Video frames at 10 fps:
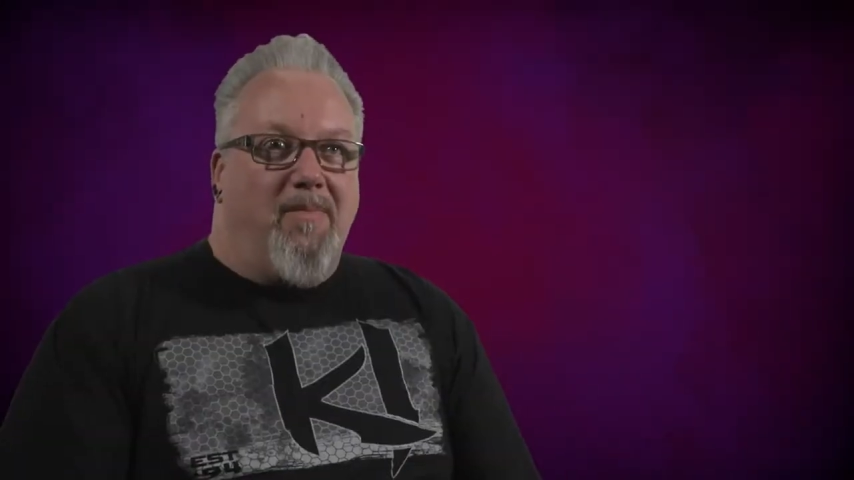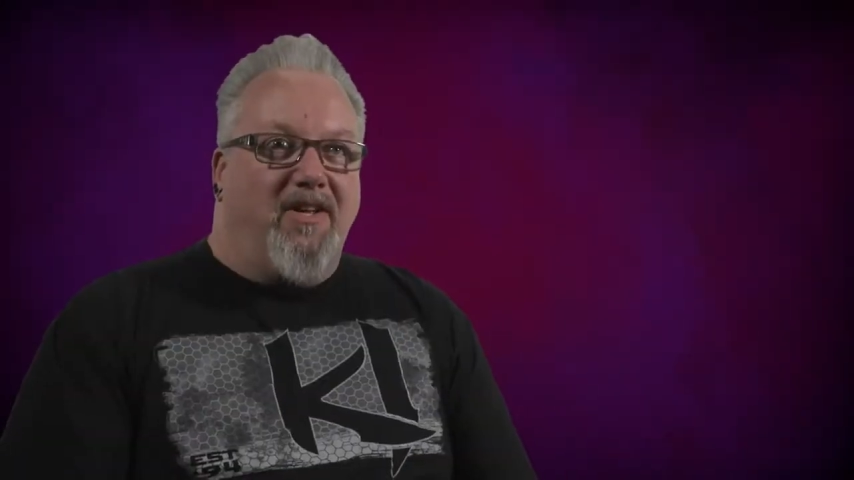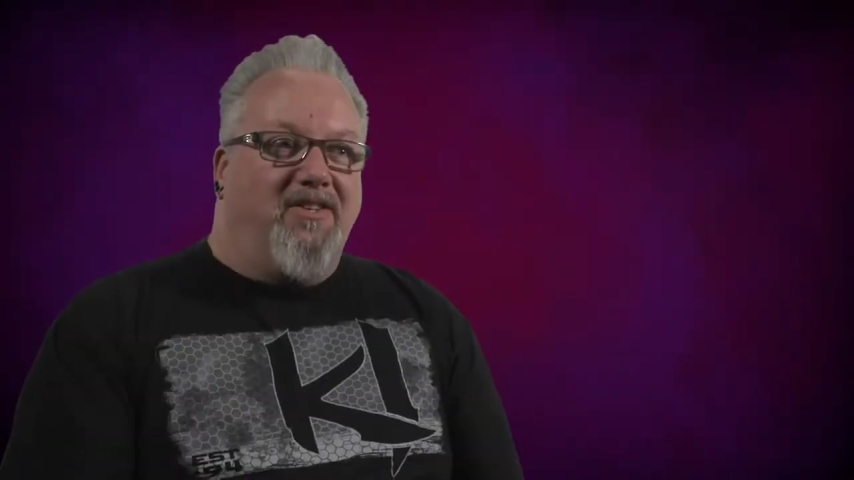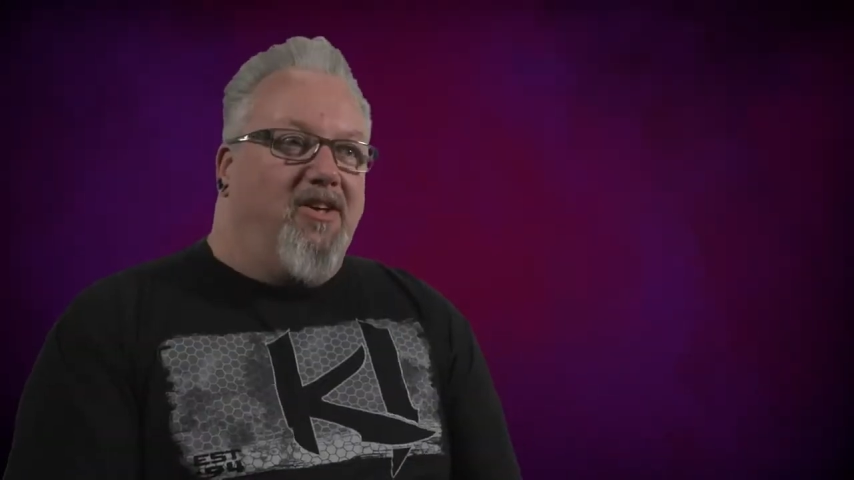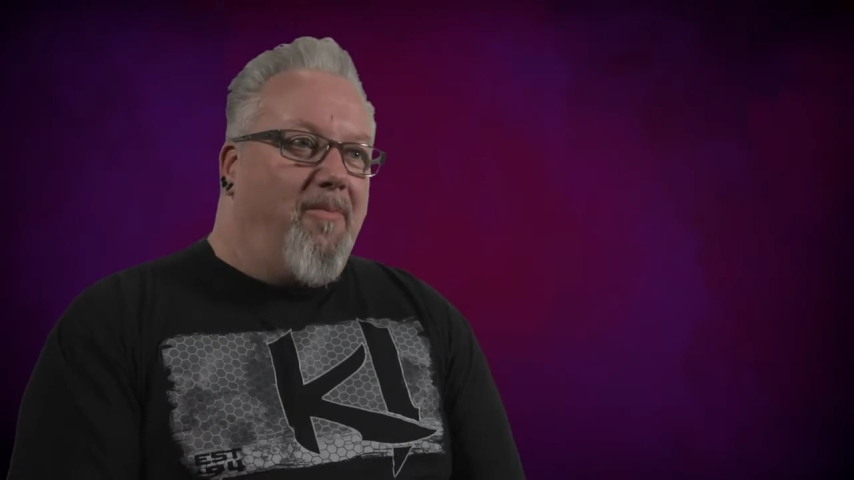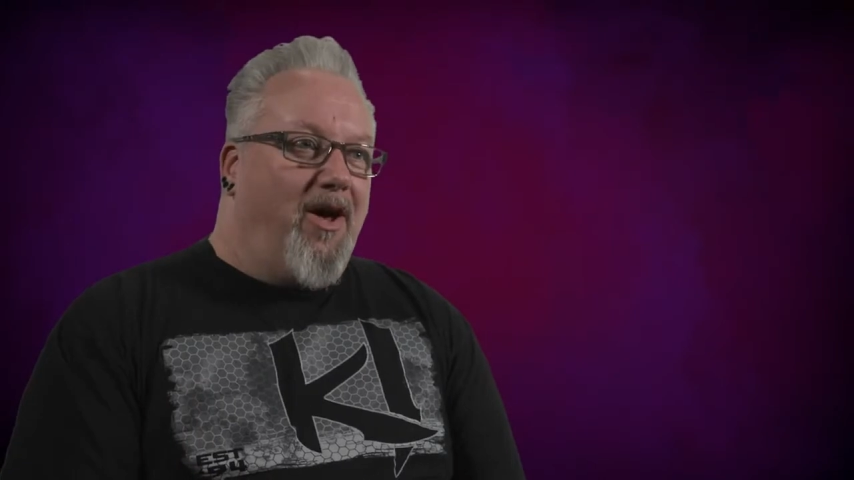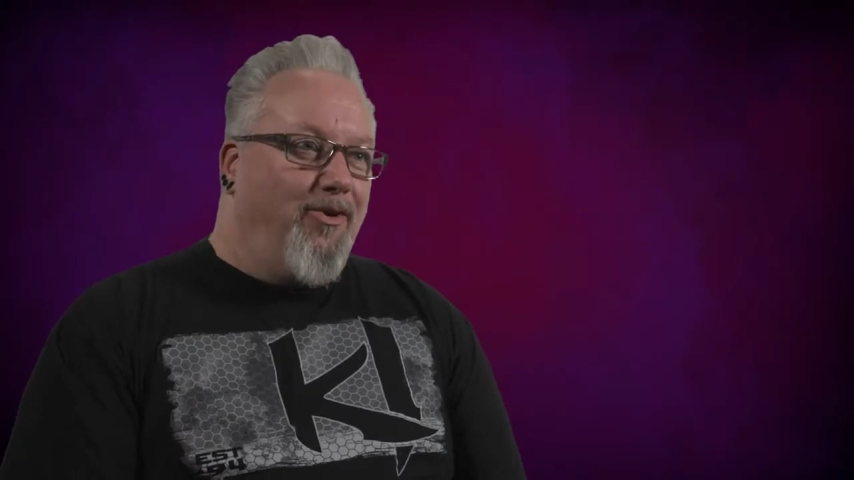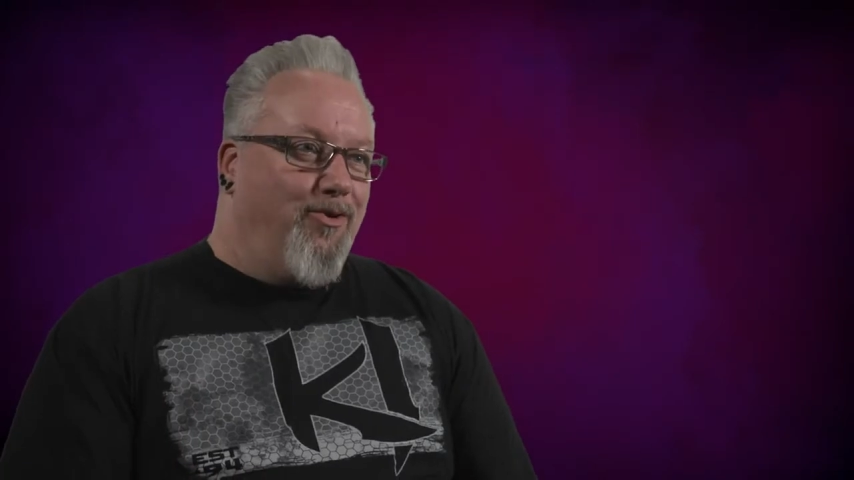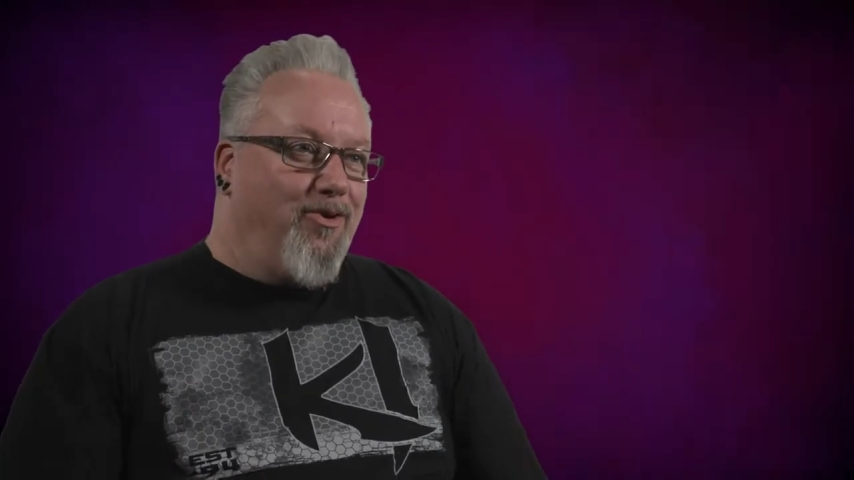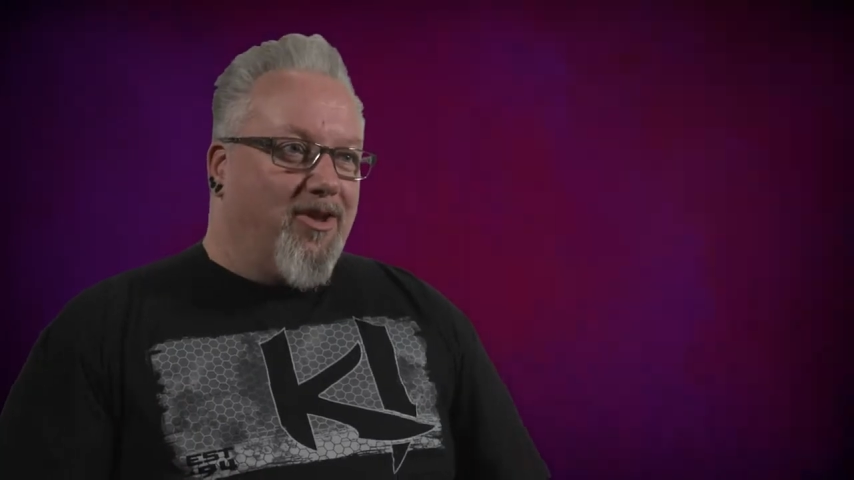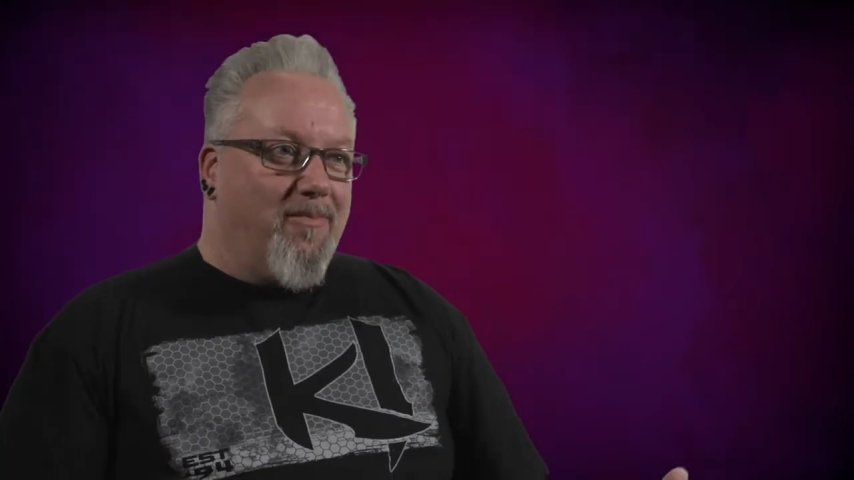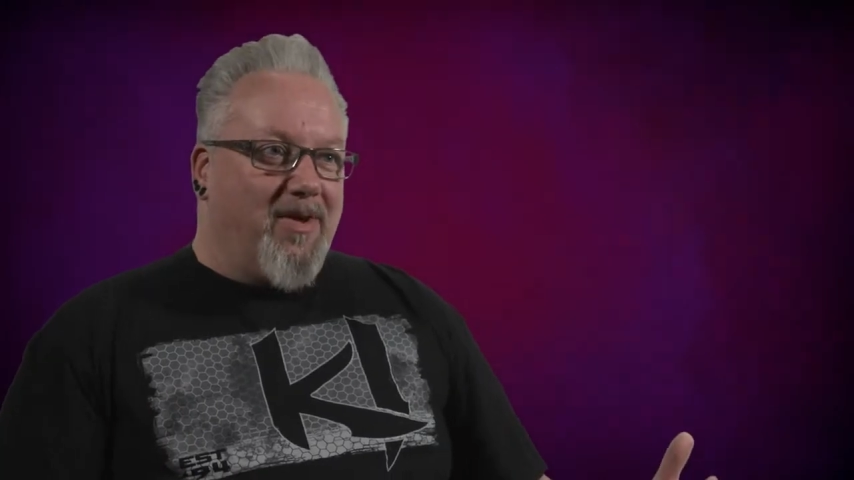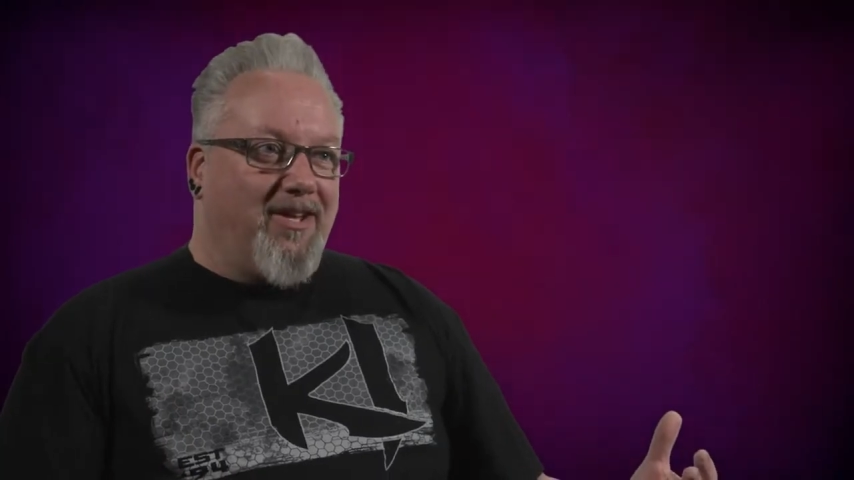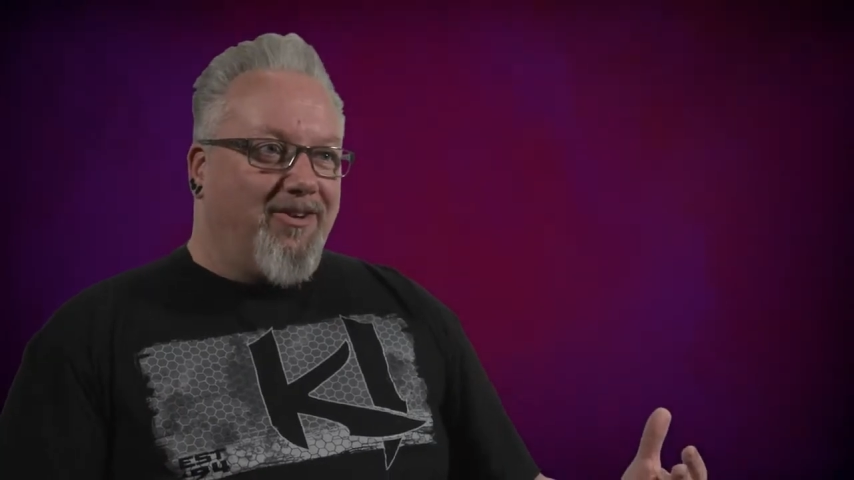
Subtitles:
big deal about who can beat